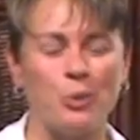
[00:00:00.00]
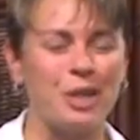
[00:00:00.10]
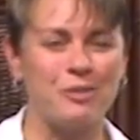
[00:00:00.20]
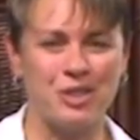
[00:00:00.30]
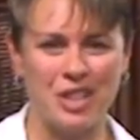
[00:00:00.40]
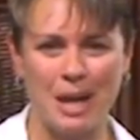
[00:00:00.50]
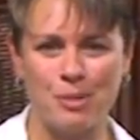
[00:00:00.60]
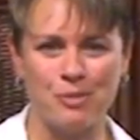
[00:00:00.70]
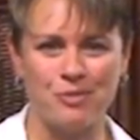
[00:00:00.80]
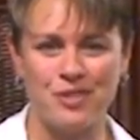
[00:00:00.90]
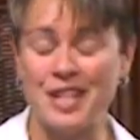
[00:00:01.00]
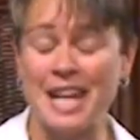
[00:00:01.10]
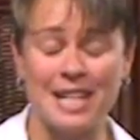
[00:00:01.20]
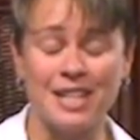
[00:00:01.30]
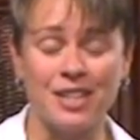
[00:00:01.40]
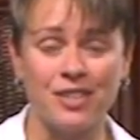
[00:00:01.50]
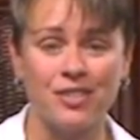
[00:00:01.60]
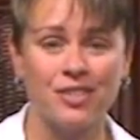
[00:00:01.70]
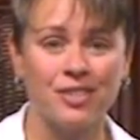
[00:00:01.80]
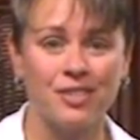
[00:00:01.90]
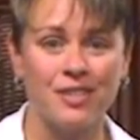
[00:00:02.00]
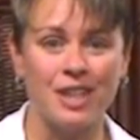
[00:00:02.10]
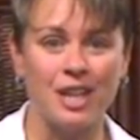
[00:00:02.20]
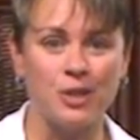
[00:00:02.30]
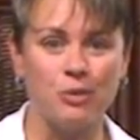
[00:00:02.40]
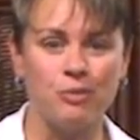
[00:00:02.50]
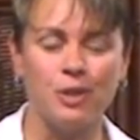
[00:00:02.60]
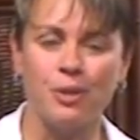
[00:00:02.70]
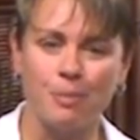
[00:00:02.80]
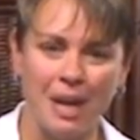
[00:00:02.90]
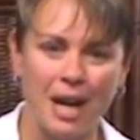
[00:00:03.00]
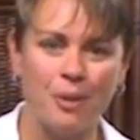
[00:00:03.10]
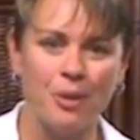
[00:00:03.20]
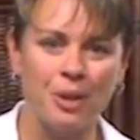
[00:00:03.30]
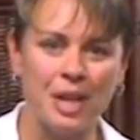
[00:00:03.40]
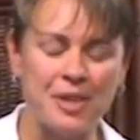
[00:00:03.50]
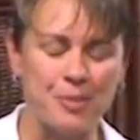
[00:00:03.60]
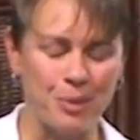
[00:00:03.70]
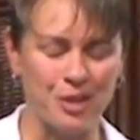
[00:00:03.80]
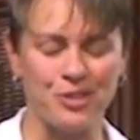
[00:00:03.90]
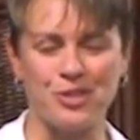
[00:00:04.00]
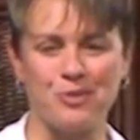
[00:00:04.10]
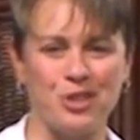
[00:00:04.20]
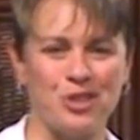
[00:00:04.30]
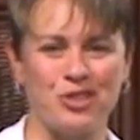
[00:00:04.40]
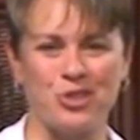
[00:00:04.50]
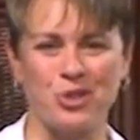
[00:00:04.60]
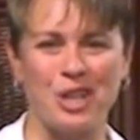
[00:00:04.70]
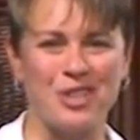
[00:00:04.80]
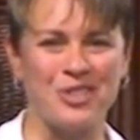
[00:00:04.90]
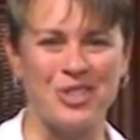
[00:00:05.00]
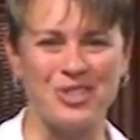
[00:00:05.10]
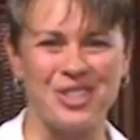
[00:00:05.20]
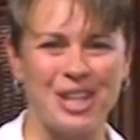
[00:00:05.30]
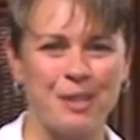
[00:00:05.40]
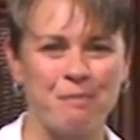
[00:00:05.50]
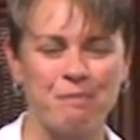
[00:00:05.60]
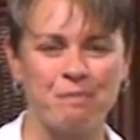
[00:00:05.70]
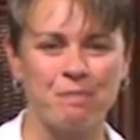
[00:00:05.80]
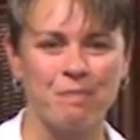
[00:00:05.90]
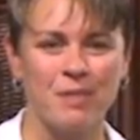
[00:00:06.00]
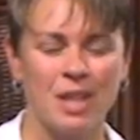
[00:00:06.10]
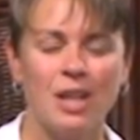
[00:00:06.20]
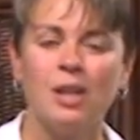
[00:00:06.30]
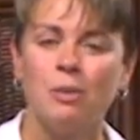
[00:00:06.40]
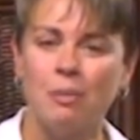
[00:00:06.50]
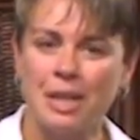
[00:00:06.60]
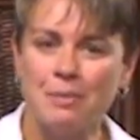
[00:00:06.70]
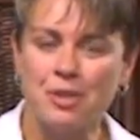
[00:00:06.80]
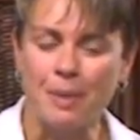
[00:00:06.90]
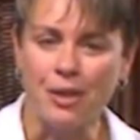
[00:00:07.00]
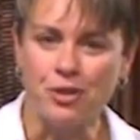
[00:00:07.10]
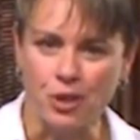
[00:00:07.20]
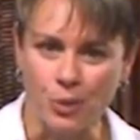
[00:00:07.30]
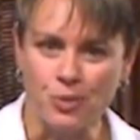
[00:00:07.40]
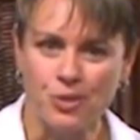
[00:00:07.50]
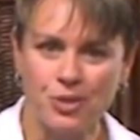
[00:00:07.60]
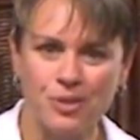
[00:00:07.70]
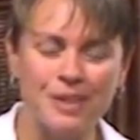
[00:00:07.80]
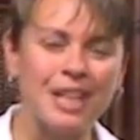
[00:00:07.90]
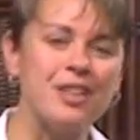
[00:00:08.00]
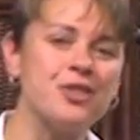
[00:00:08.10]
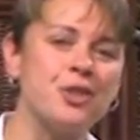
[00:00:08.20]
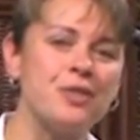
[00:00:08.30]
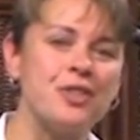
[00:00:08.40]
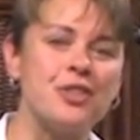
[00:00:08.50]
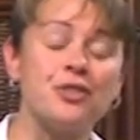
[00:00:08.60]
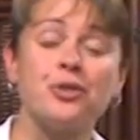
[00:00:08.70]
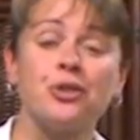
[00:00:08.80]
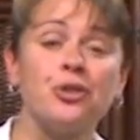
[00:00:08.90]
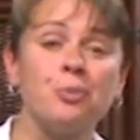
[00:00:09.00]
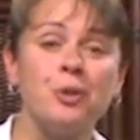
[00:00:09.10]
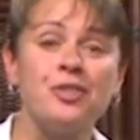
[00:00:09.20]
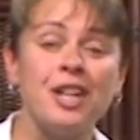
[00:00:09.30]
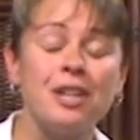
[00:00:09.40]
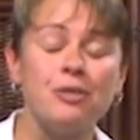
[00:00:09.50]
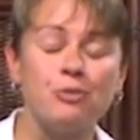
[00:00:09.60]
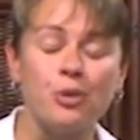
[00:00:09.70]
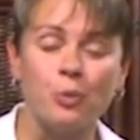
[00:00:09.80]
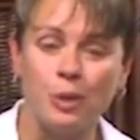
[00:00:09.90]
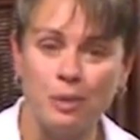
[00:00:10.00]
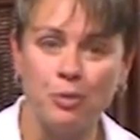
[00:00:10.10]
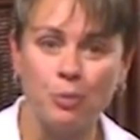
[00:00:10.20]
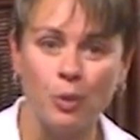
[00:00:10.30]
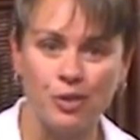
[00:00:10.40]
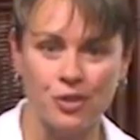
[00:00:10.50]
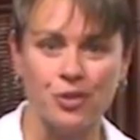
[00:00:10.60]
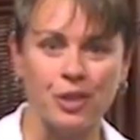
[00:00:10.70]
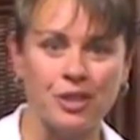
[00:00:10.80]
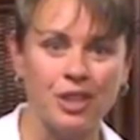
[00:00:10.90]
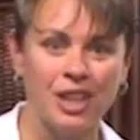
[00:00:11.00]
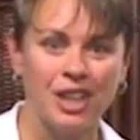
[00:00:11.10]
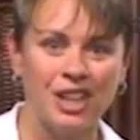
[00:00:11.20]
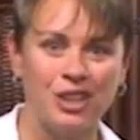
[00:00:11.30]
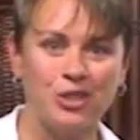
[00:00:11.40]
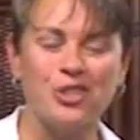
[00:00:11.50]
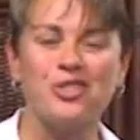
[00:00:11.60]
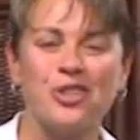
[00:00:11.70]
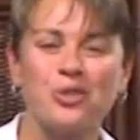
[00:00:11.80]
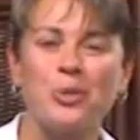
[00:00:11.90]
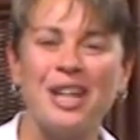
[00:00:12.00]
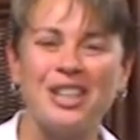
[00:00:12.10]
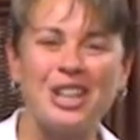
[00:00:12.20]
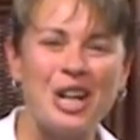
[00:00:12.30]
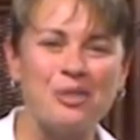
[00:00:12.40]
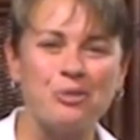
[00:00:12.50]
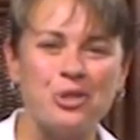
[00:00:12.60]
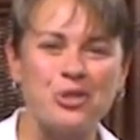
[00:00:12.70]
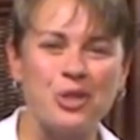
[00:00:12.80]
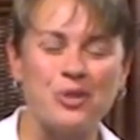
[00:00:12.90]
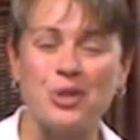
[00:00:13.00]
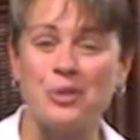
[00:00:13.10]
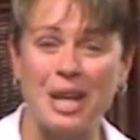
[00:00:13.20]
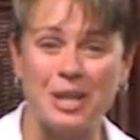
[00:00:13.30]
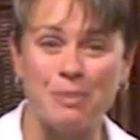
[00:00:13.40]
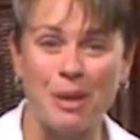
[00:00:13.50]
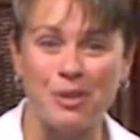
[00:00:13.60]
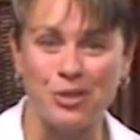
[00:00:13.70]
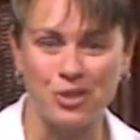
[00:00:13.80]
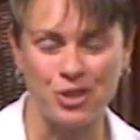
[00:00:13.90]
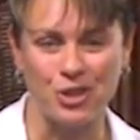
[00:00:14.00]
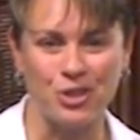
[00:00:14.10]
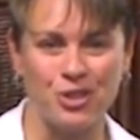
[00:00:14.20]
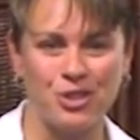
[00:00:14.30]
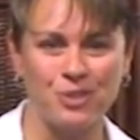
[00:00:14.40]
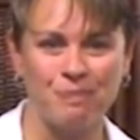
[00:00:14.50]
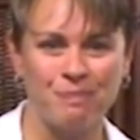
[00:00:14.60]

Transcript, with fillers: and whatever time of day it is, that you feel the power and the presence of Jesus Christ this day. My name is Beth Jones, and I serve as the District Superintendent for the Williamsport District here in the Susquehanna Conference of the United Methodist Church.